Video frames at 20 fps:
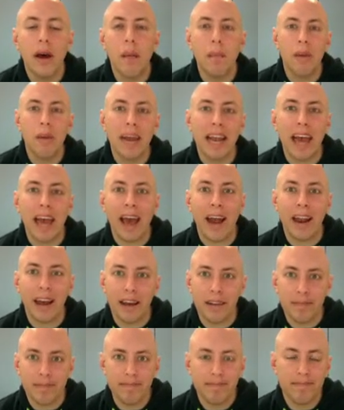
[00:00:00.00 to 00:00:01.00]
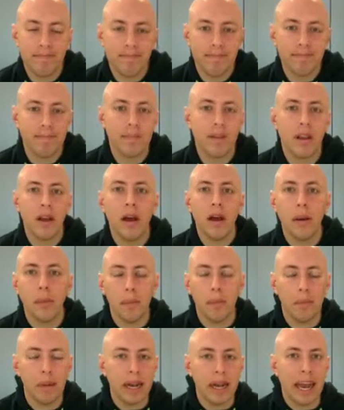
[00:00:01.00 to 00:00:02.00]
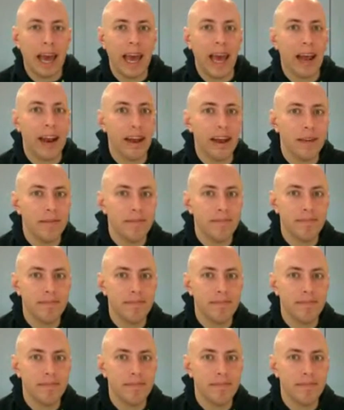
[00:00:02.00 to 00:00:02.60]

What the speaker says: Banana, banana,